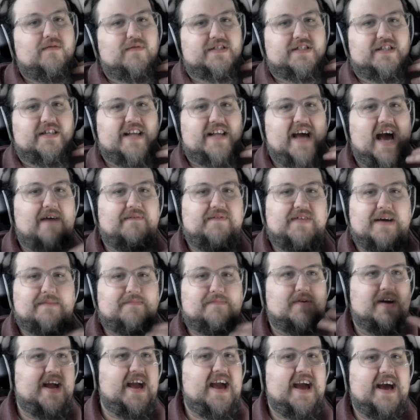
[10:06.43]
was going to have the
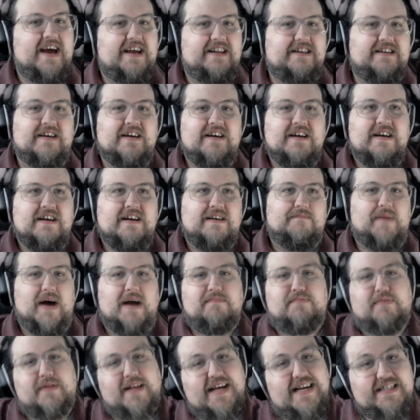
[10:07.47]
upper hand by
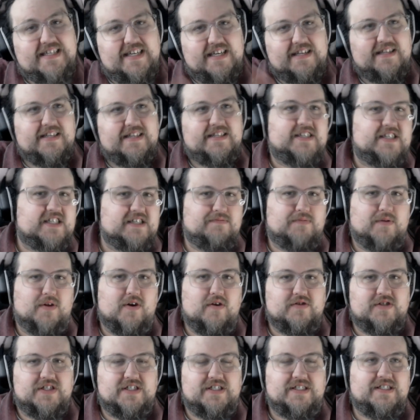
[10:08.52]
placing these
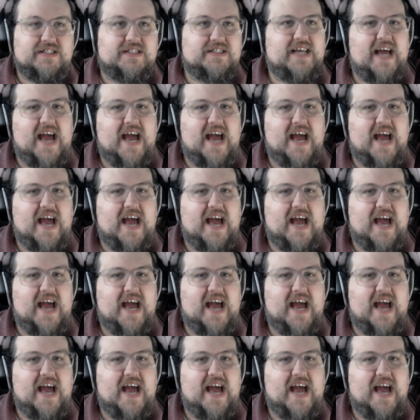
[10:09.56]
explosions